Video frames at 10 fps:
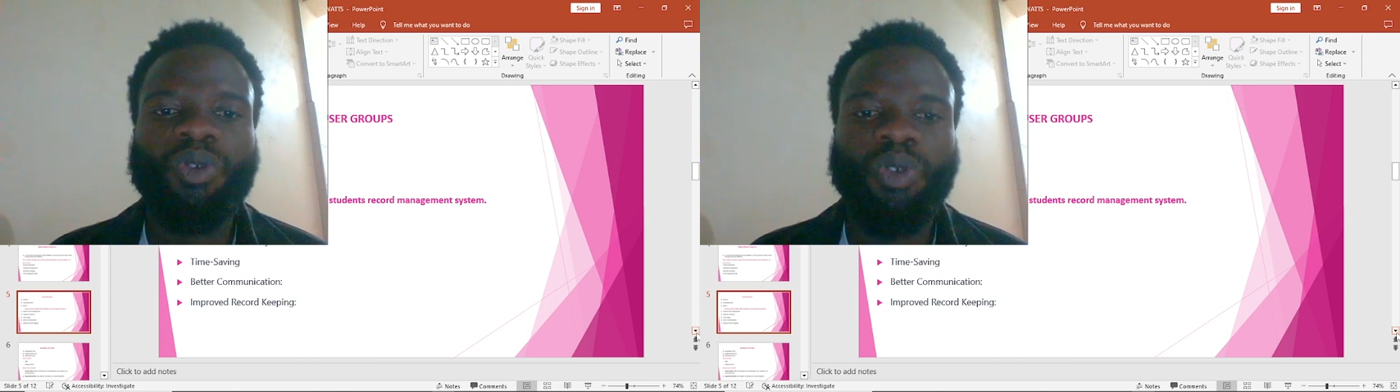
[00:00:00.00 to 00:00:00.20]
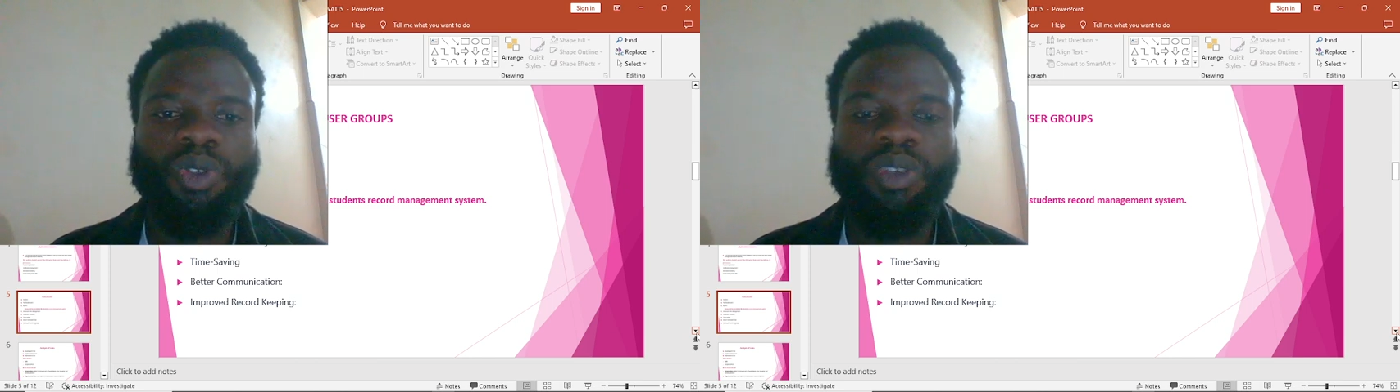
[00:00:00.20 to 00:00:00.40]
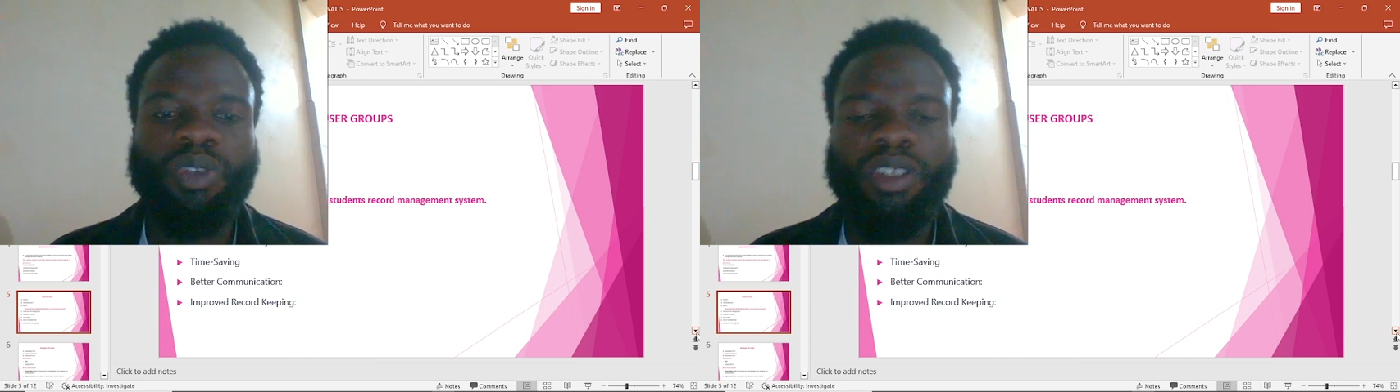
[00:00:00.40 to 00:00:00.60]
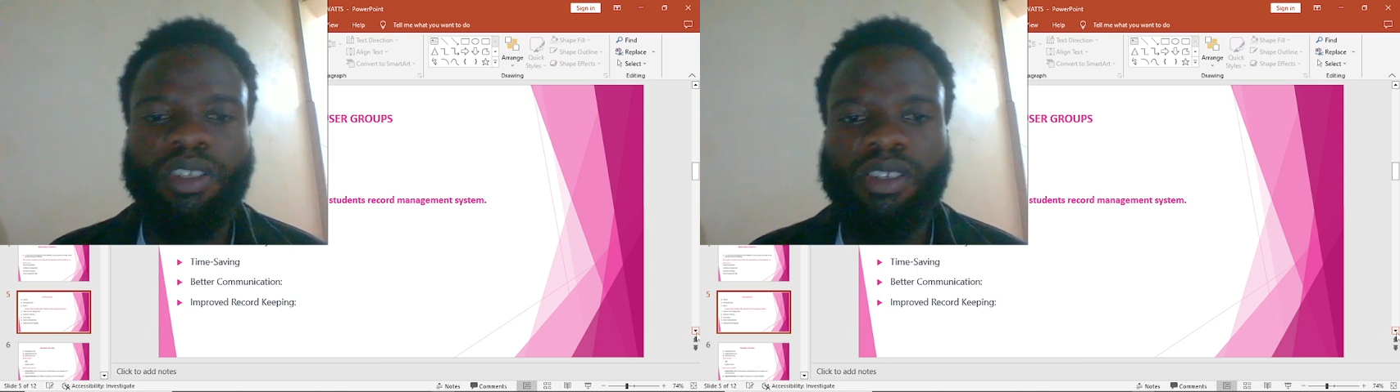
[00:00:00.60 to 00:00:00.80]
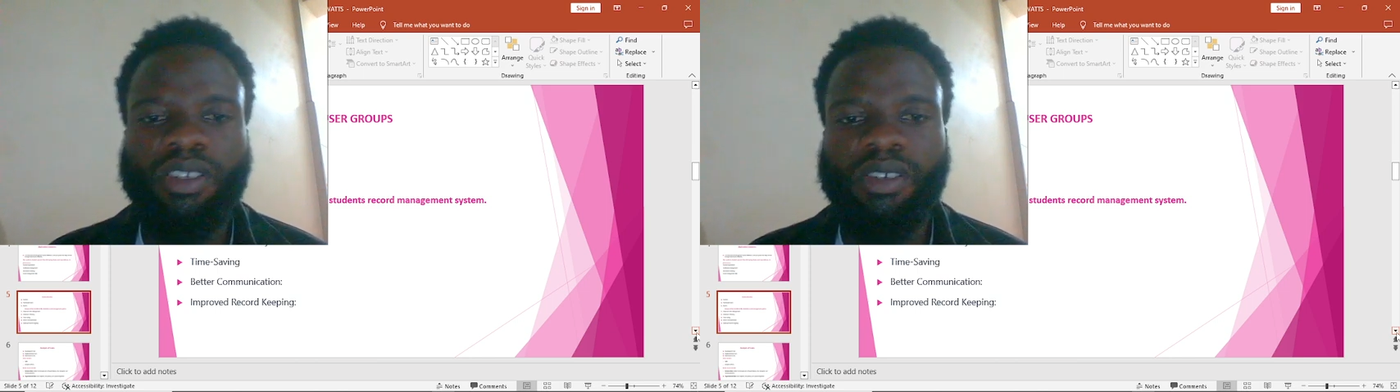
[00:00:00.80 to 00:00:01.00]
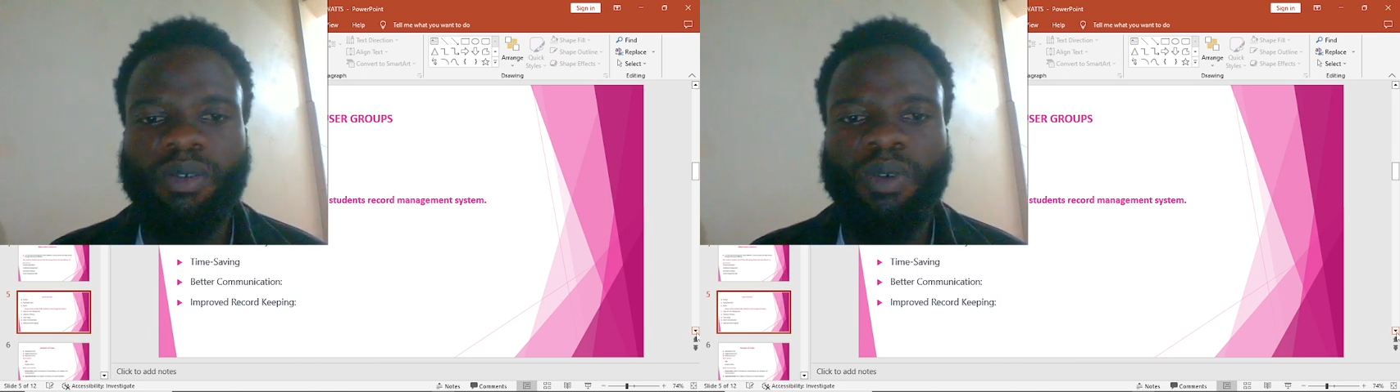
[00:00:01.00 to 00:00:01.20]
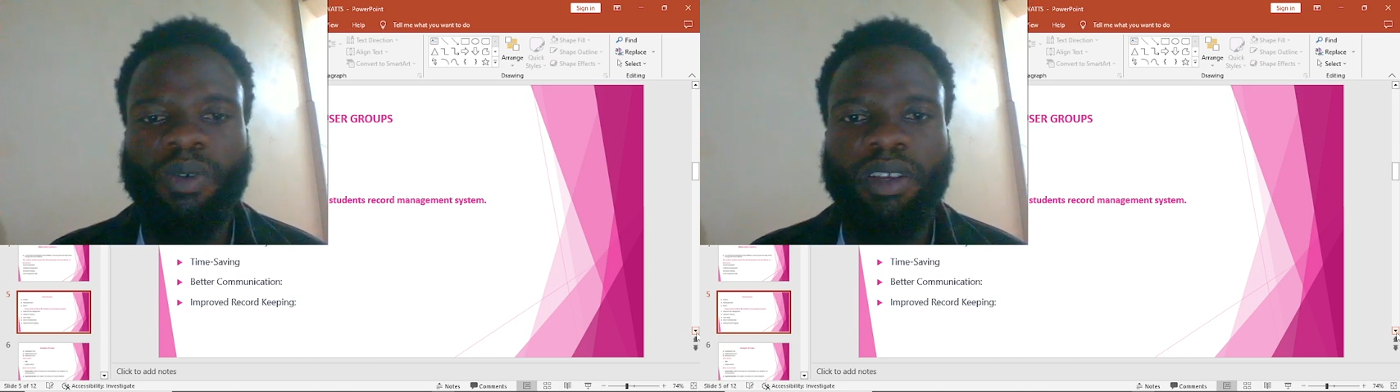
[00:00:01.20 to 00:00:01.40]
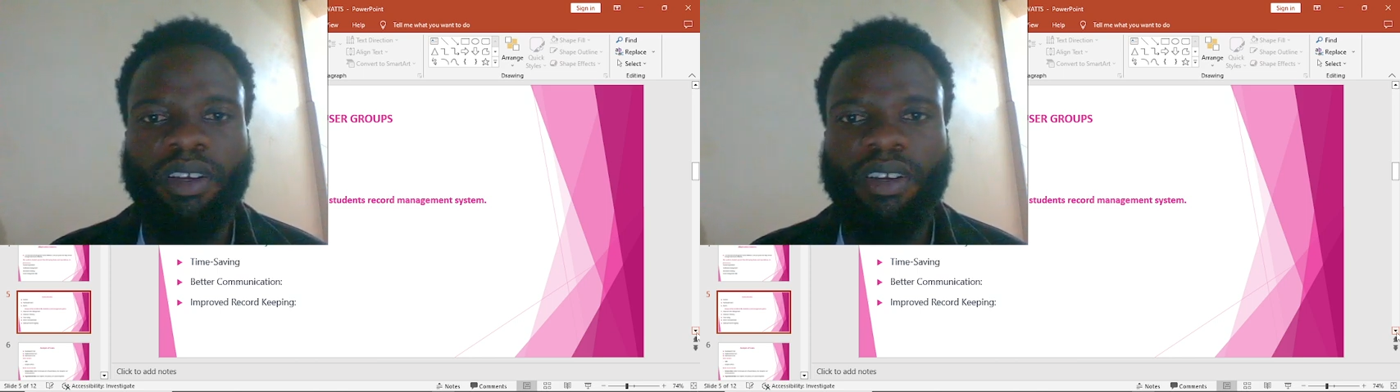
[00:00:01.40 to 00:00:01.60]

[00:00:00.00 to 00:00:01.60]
students where